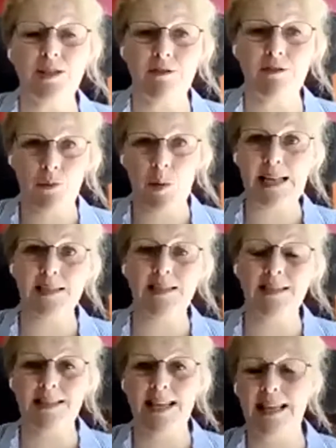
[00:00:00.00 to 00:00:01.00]
So you've
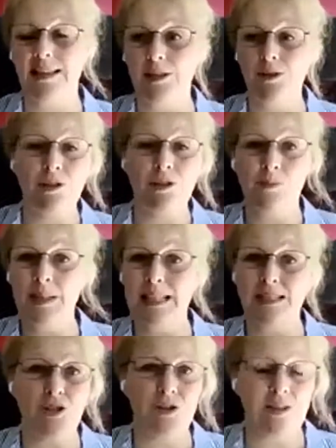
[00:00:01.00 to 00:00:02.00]
wasted a day that you could have been
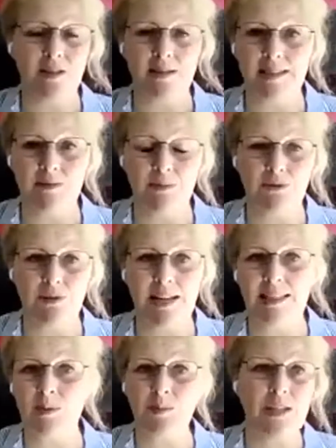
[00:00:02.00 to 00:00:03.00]
enjoying yourself with
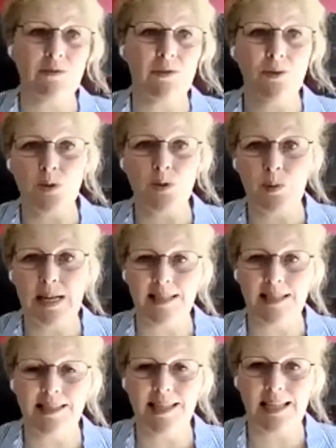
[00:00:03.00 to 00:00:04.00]
friends, but you've also
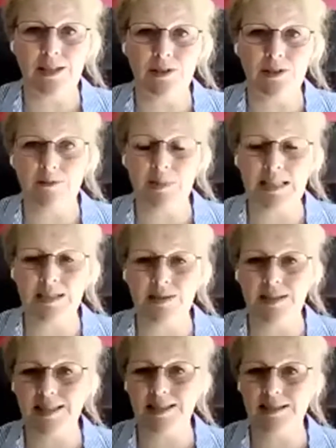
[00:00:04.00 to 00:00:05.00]
wasted a day you could have been doing
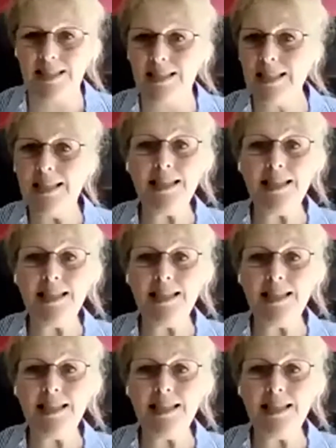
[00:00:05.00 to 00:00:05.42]
your studies.